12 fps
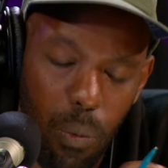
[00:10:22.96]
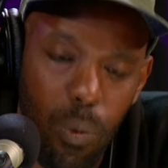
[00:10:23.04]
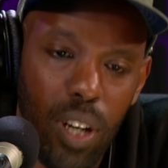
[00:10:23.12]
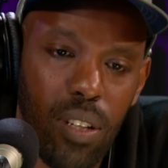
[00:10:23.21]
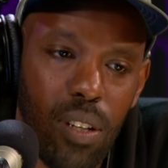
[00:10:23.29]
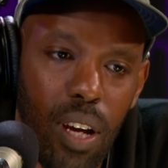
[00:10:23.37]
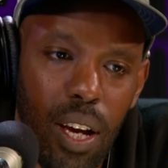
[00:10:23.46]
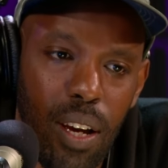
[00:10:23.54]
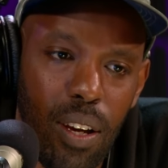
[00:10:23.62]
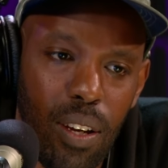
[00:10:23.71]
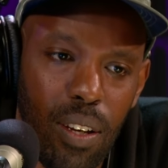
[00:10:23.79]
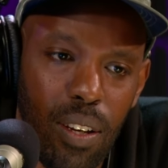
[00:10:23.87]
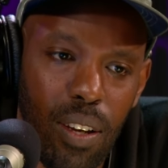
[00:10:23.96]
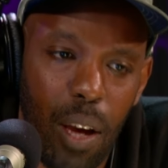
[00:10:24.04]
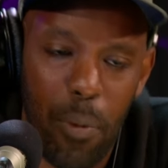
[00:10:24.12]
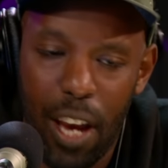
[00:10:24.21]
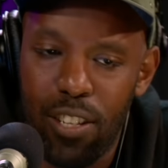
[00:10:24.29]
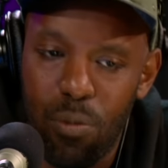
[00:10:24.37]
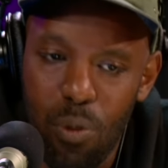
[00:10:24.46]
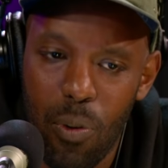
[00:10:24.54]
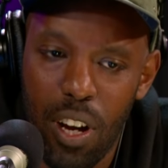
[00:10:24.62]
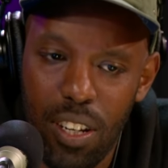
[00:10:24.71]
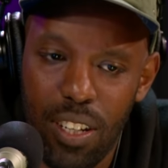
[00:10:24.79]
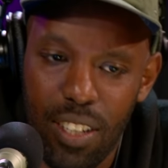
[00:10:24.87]
What uh, I mean, as a
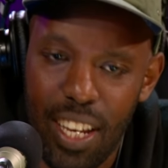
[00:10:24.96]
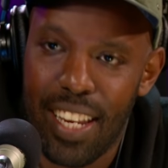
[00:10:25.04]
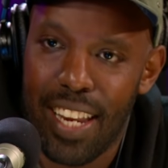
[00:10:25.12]
Rwandan